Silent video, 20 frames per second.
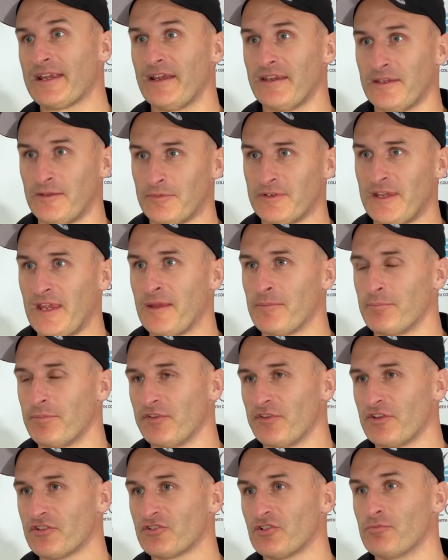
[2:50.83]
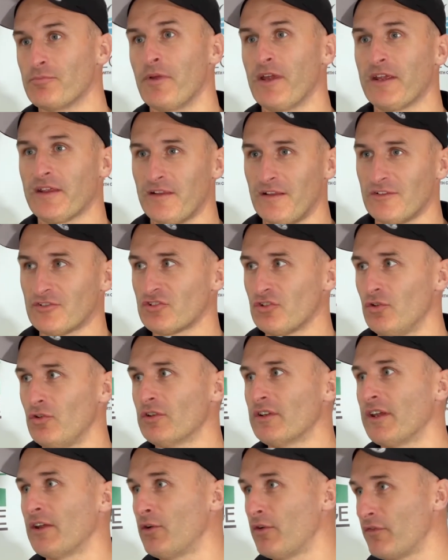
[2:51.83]
get, get in position, make that
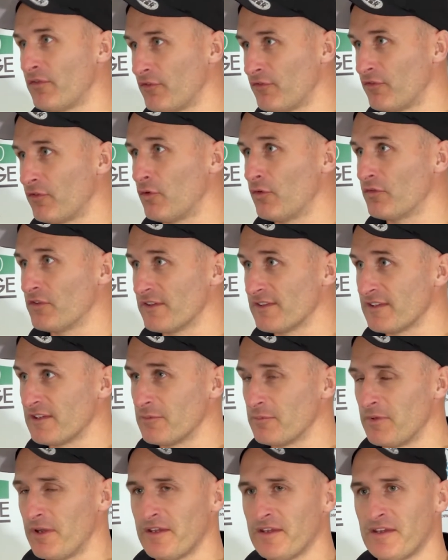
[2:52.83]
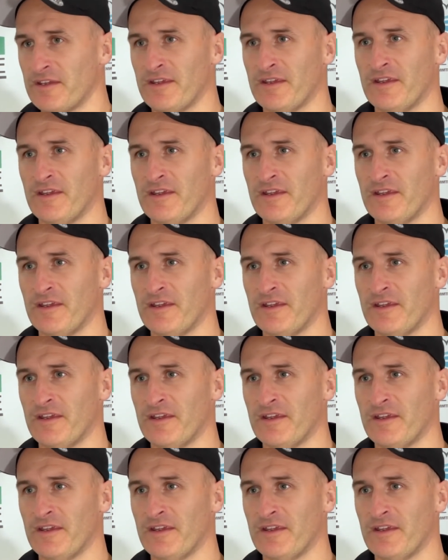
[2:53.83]
shot, get off the floor for your teammate.